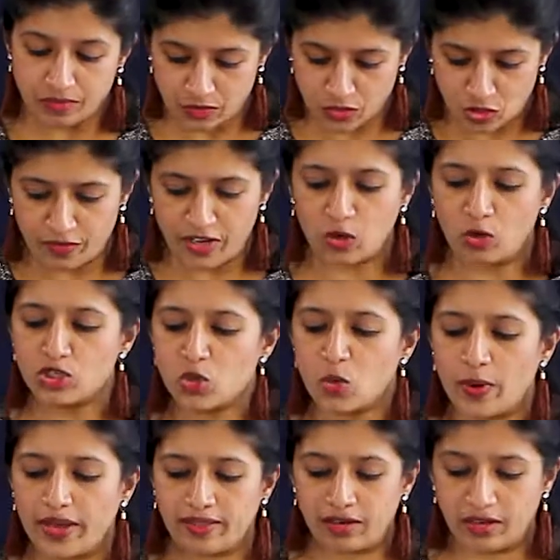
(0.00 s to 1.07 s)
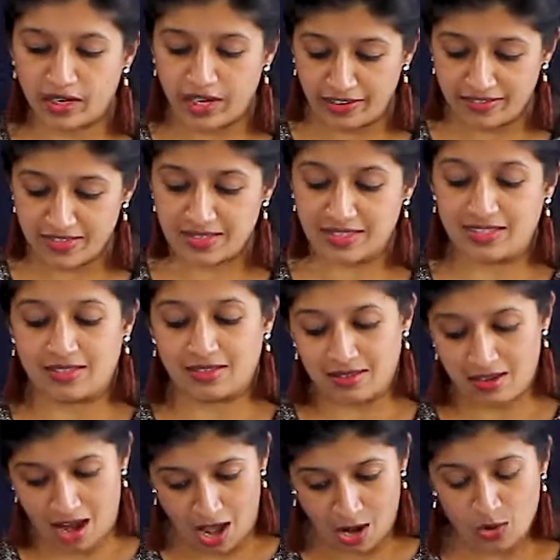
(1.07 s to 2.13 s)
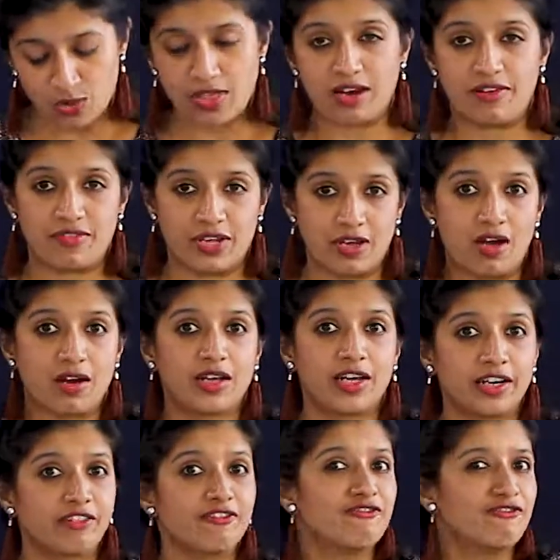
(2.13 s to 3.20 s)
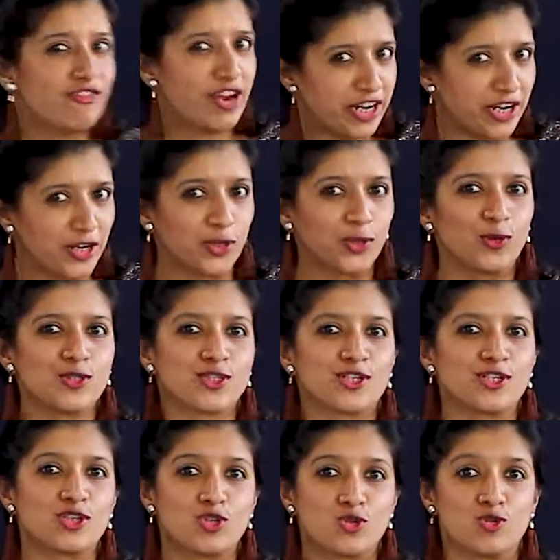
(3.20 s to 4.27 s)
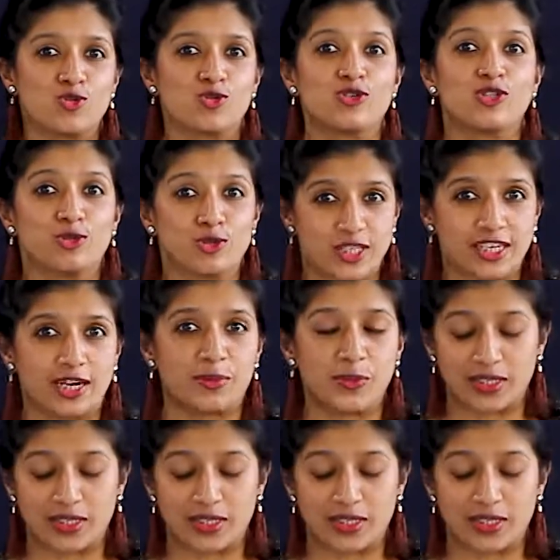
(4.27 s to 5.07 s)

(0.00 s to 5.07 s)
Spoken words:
So we are going to wear the gloves now that we are getting very closer to using our